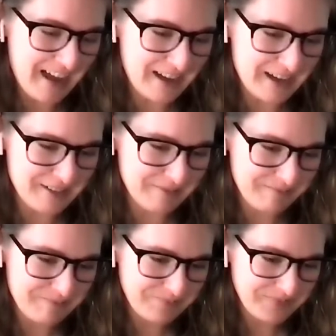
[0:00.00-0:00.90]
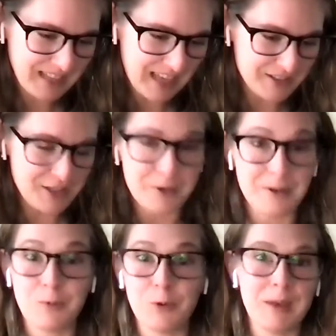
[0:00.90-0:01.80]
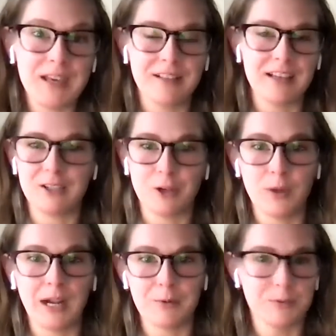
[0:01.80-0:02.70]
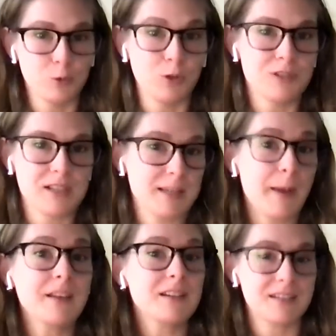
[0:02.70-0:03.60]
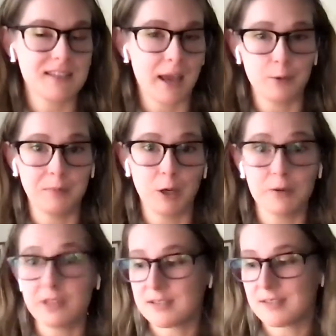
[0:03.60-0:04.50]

And so it will make like, you know, what I was expecting to say I would pair with this,